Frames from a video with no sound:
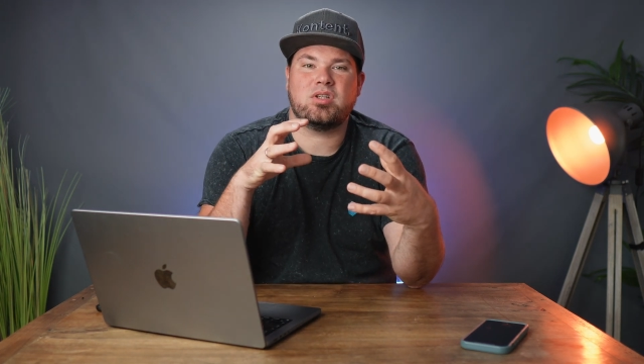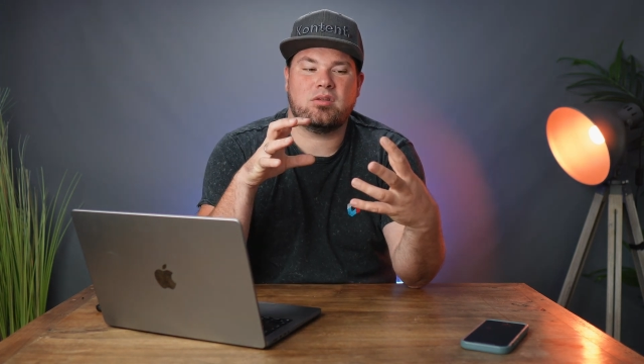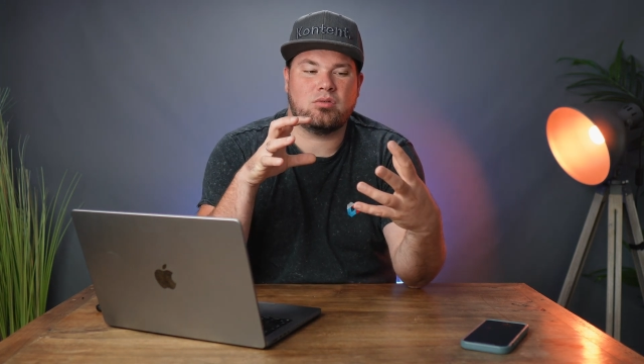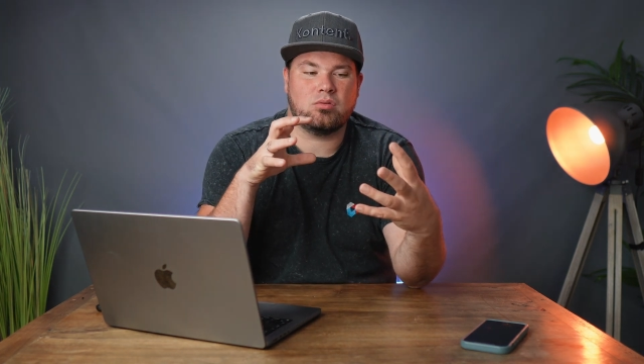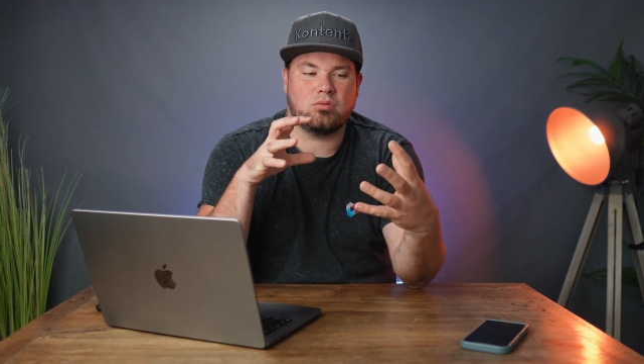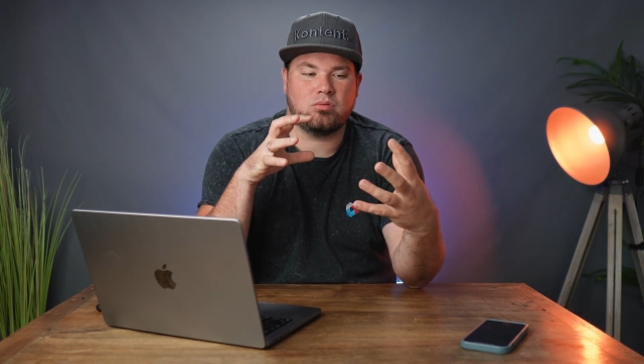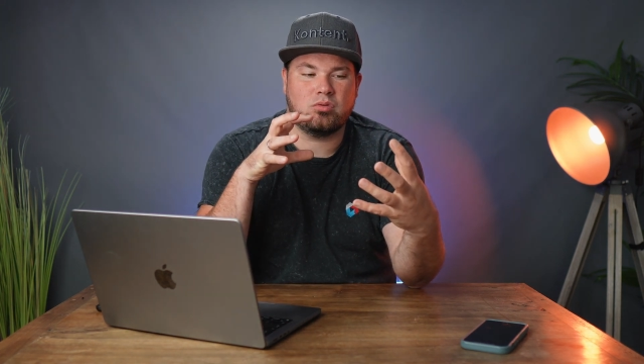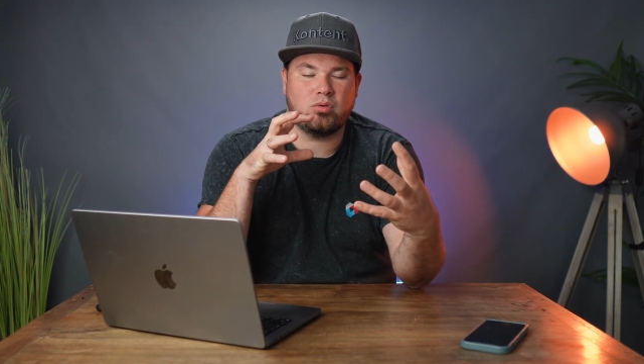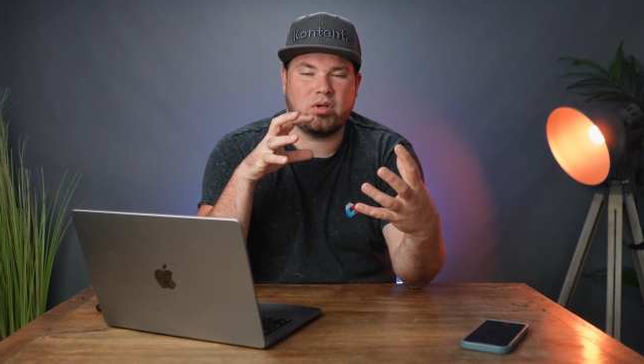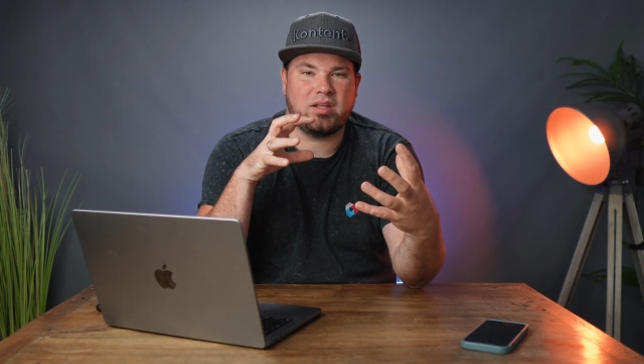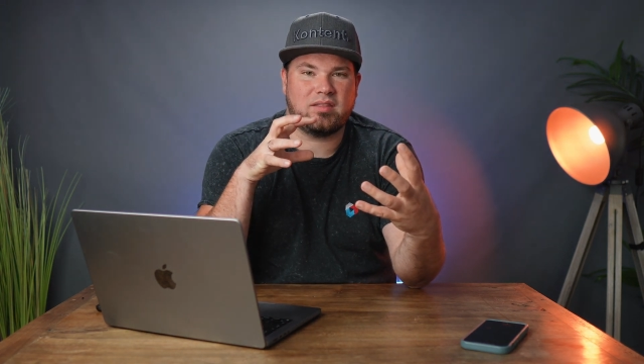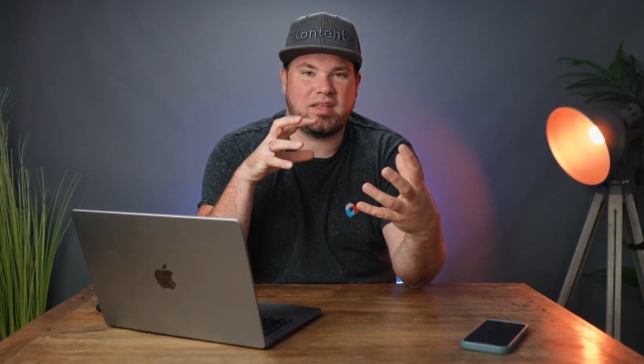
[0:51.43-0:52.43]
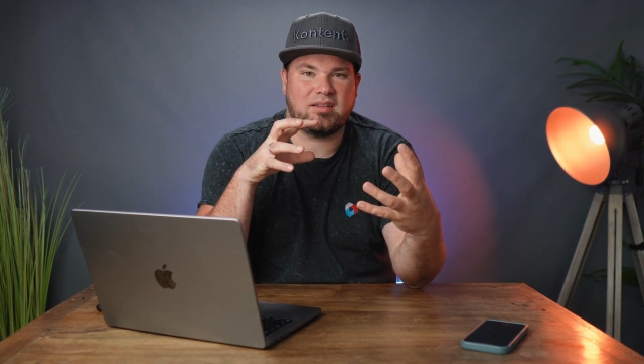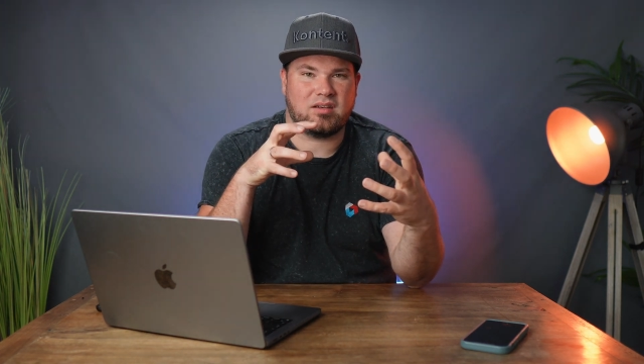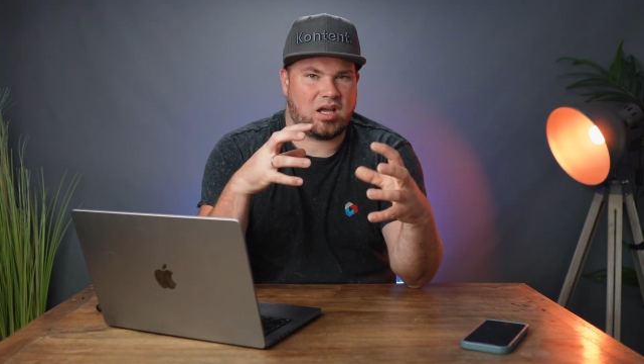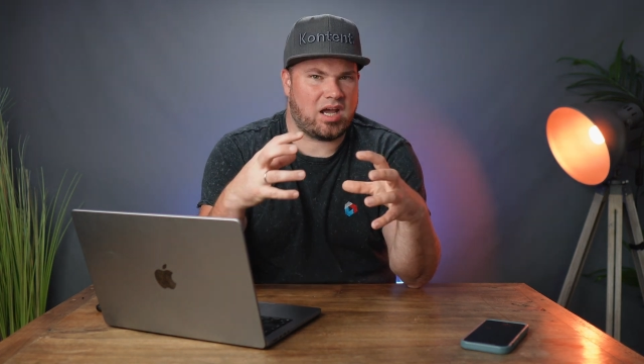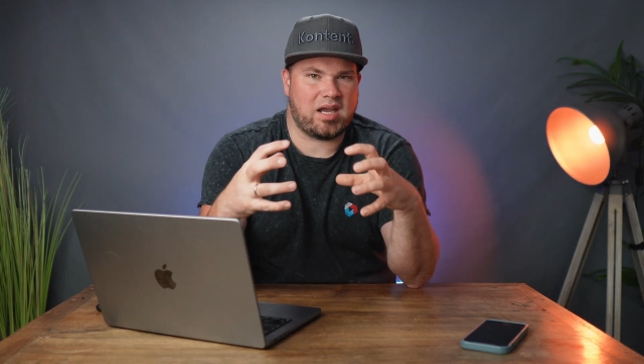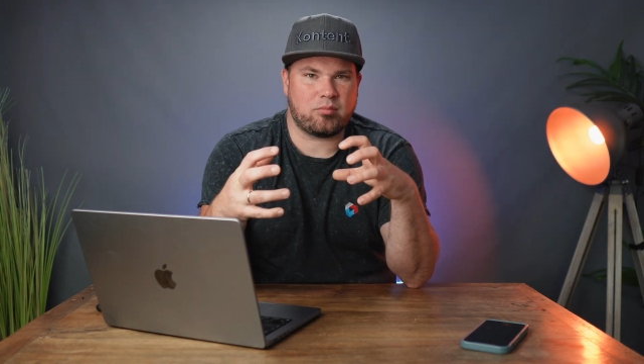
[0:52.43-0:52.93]
into doing things in
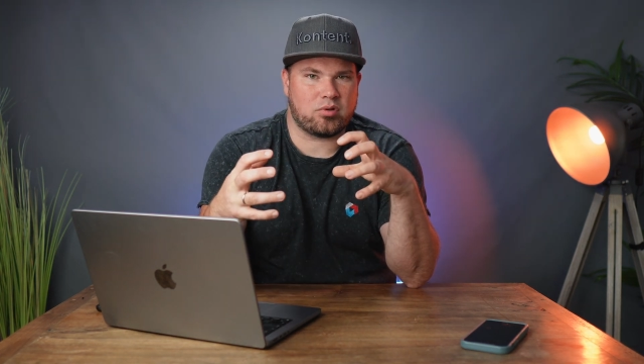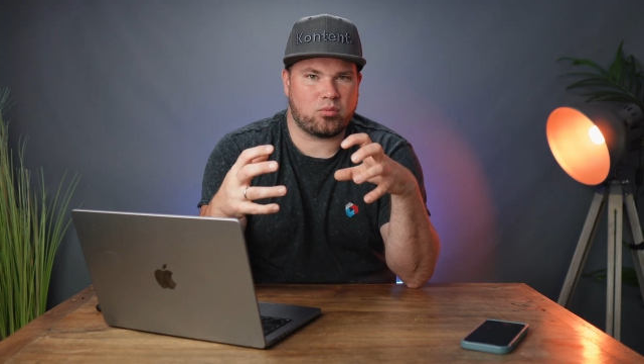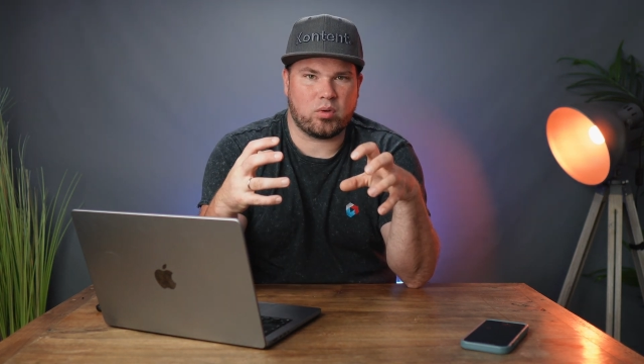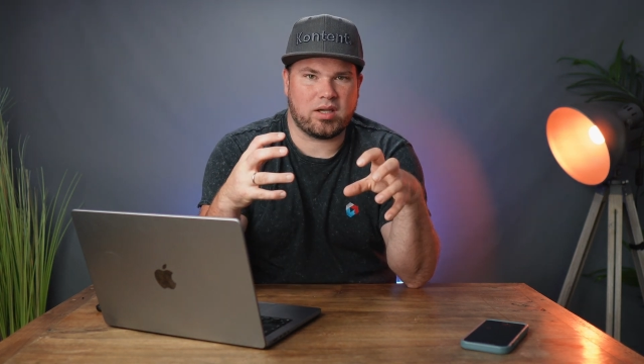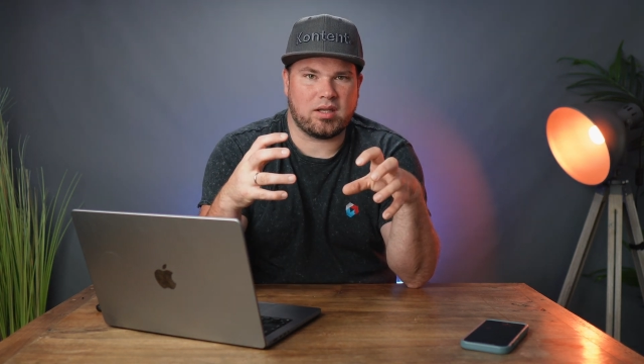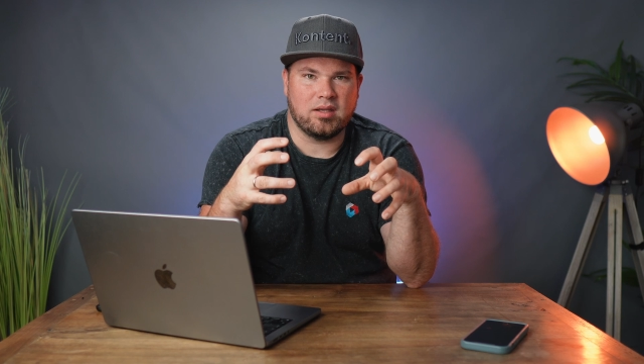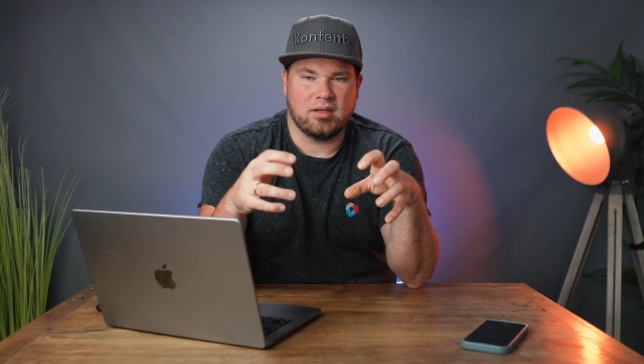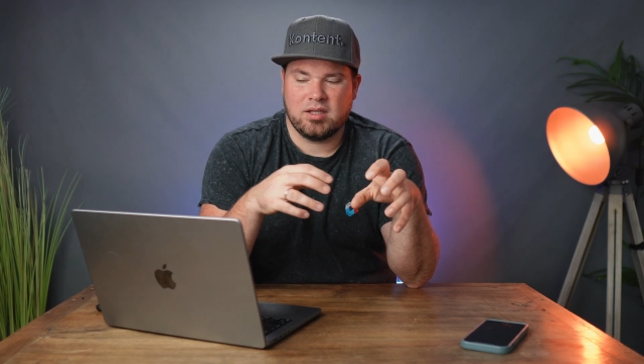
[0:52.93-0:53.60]
a hybrid way.